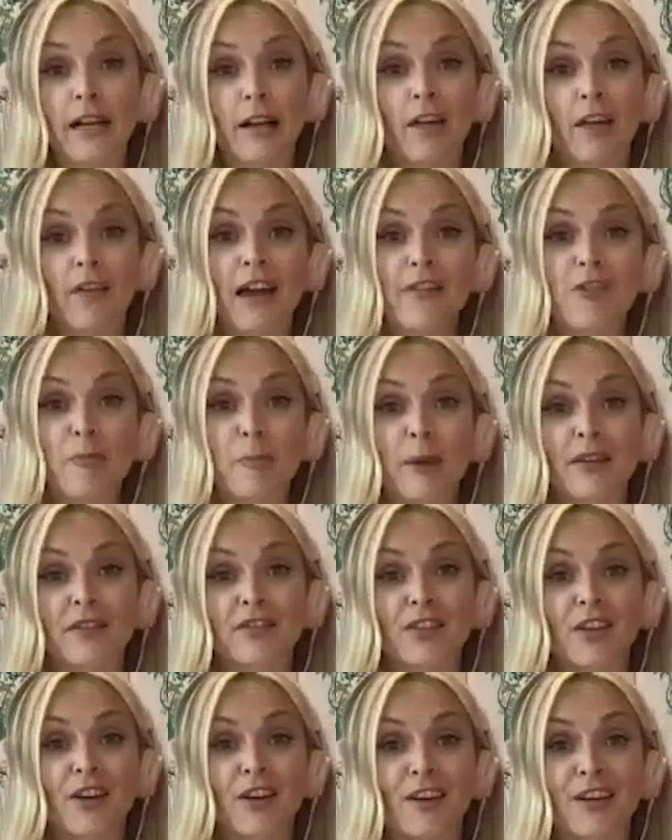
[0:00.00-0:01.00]
Like they're the bits
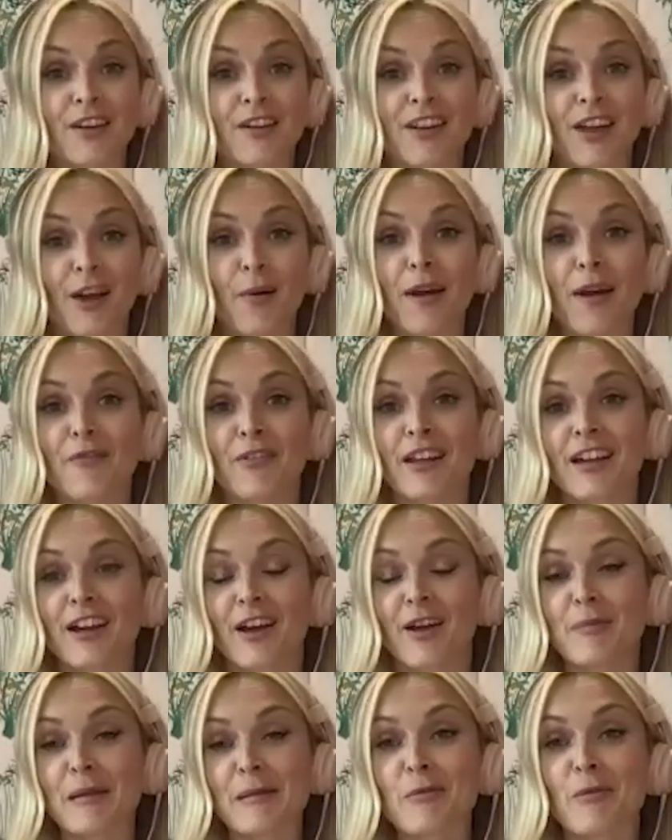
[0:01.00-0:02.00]
that go every, you
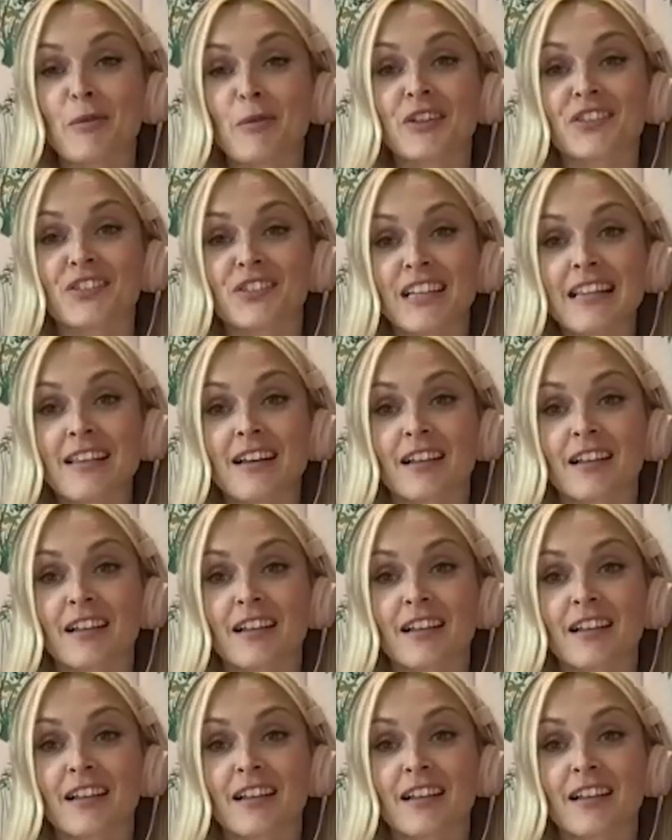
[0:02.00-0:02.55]
know, people want to see that